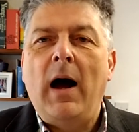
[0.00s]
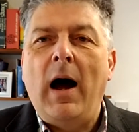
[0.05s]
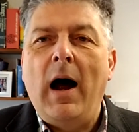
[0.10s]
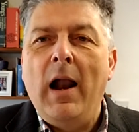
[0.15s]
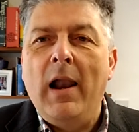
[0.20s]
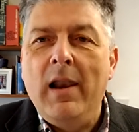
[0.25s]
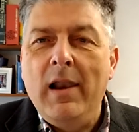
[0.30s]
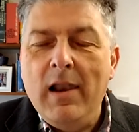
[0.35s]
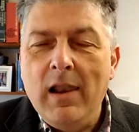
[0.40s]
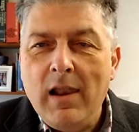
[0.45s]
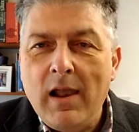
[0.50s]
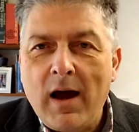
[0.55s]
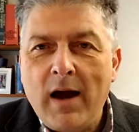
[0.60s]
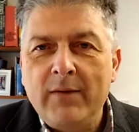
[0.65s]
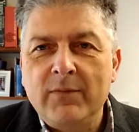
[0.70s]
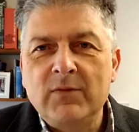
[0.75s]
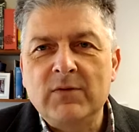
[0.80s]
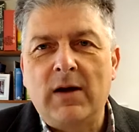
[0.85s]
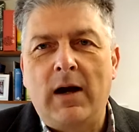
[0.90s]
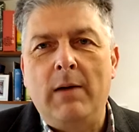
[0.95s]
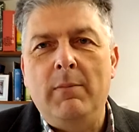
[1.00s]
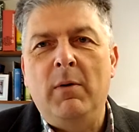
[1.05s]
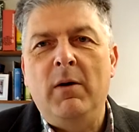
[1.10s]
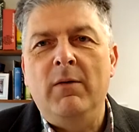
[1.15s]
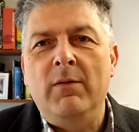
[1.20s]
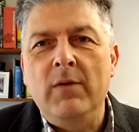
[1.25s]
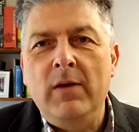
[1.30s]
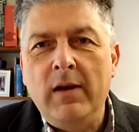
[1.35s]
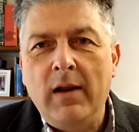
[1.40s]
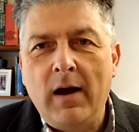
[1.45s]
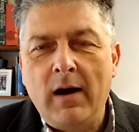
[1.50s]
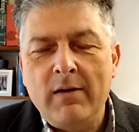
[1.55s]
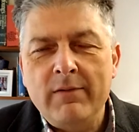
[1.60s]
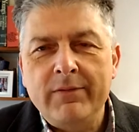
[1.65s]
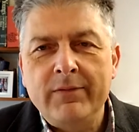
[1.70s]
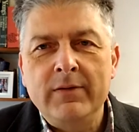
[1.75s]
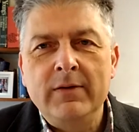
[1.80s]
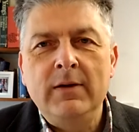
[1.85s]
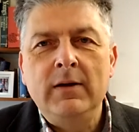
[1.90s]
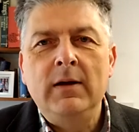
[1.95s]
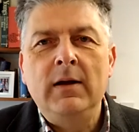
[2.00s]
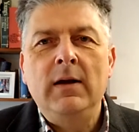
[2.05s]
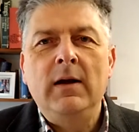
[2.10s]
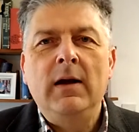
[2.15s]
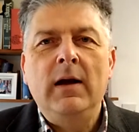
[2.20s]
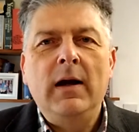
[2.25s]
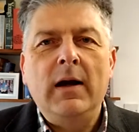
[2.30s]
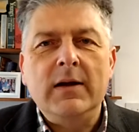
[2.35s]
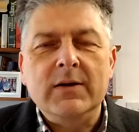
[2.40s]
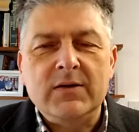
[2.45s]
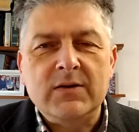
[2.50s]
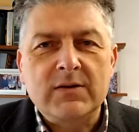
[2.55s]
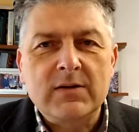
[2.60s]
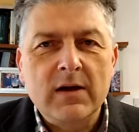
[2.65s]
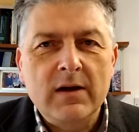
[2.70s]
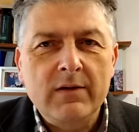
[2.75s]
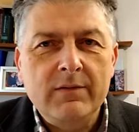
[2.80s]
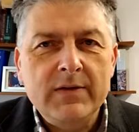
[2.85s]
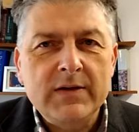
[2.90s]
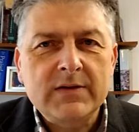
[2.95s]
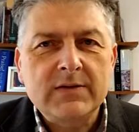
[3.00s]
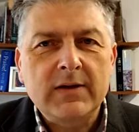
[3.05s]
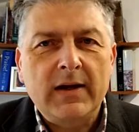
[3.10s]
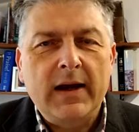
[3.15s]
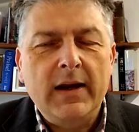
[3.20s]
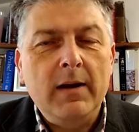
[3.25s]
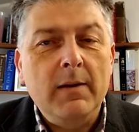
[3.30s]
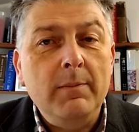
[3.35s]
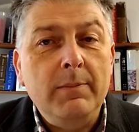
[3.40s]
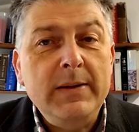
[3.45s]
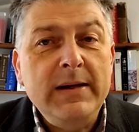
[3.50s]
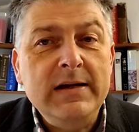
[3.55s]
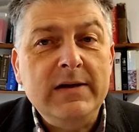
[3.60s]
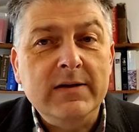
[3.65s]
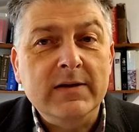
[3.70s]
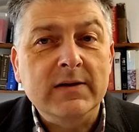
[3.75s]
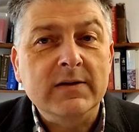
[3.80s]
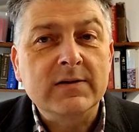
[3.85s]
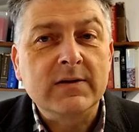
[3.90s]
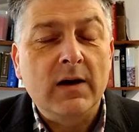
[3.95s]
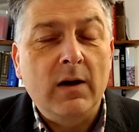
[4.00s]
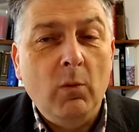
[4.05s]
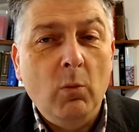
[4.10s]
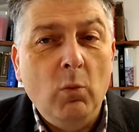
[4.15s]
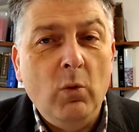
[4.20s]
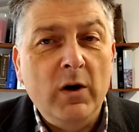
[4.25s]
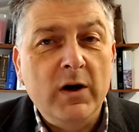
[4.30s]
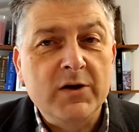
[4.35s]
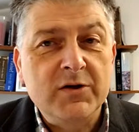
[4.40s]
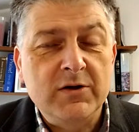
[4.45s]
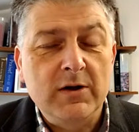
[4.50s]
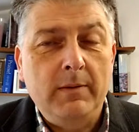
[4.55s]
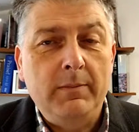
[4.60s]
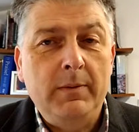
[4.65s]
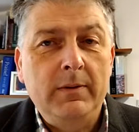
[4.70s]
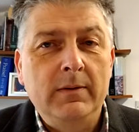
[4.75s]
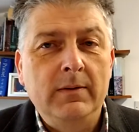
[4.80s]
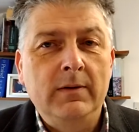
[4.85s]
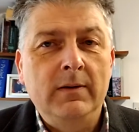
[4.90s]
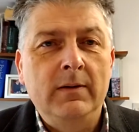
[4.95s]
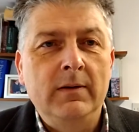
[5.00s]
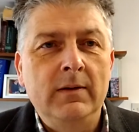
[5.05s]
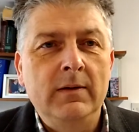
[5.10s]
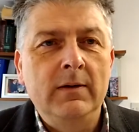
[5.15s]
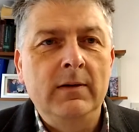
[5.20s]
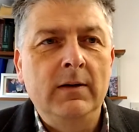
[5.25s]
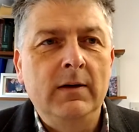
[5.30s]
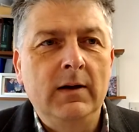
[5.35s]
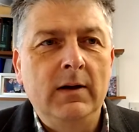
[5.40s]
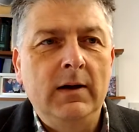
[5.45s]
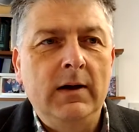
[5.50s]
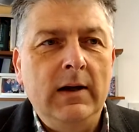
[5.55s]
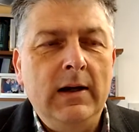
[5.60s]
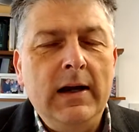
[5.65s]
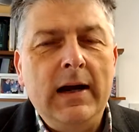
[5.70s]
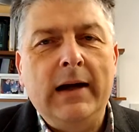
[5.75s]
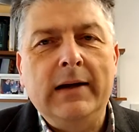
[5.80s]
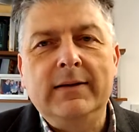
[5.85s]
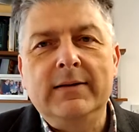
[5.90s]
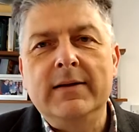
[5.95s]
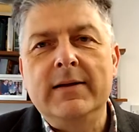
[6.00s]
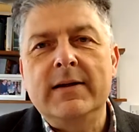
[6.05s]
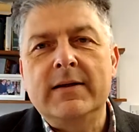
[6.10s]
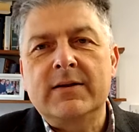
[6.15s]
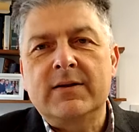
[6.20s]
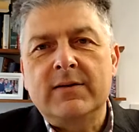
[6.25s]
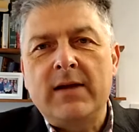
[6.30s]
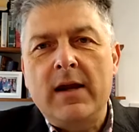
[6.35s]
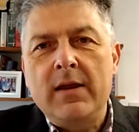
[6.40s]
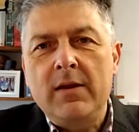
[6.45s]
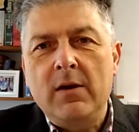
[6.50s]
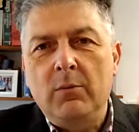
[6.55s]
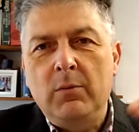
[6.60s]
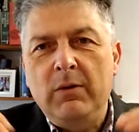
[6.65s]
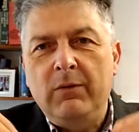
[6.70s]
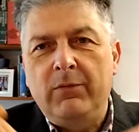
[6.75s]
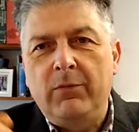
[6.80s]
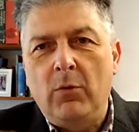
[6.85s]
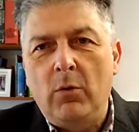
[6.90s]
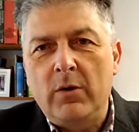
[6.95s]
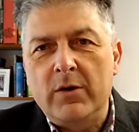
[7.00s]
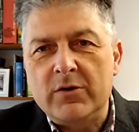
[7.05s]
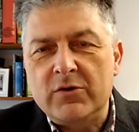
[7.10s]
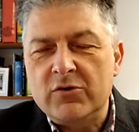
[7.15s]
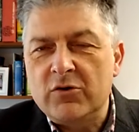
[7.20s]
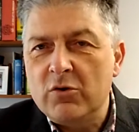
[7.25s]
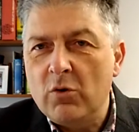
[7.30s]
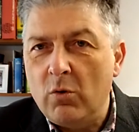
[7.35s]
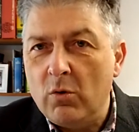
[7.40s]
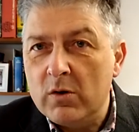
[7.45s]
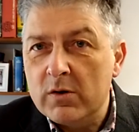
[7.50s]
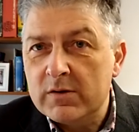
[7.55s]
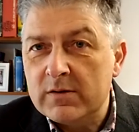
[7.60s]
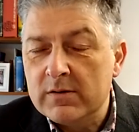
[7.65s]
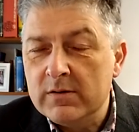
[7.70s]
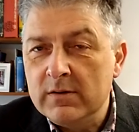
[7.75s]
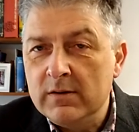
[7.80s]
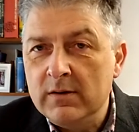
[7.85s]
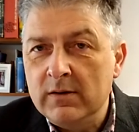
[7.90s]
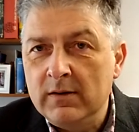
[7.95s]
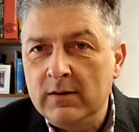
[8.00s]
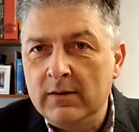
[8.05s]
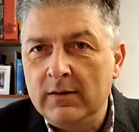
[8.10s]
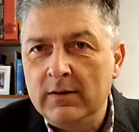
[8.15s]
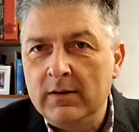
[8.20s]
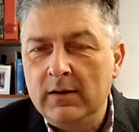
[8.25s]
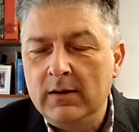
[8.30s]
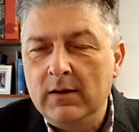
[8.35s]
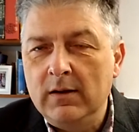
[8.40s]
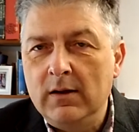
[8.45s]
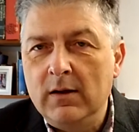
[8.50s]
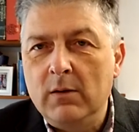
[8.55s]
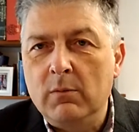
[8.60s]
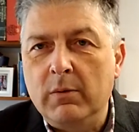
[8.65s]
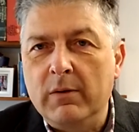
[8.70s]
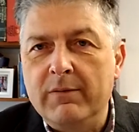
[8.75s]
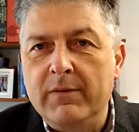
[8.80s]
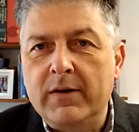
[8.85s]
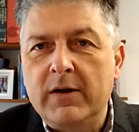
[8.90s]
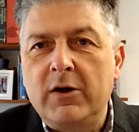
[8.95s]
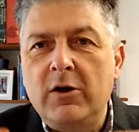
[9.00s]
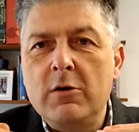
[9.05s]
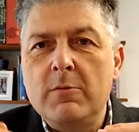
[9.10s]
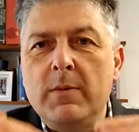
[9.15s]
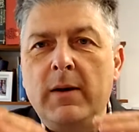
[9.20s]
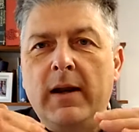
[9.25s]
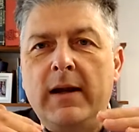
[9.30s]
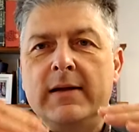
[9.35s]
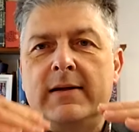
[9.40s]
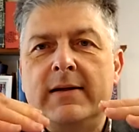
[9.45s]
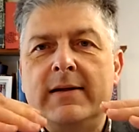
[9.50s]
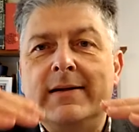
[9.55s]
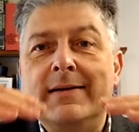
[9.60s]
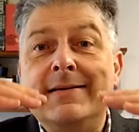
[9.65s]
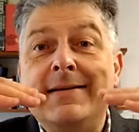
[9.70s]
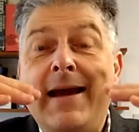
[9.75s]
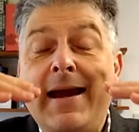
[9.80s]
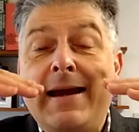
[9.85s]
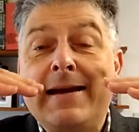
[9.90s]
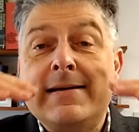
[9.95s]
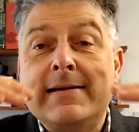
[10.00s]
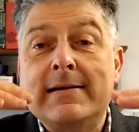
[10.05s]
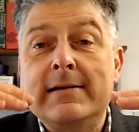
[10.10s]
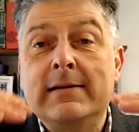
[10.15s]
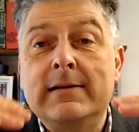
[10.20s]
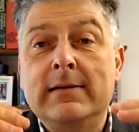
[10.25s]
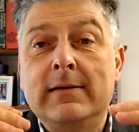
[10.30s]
a lifetime of love and service and obedience and worship. And to the extent that we've fallen short, we've accumulated a debt.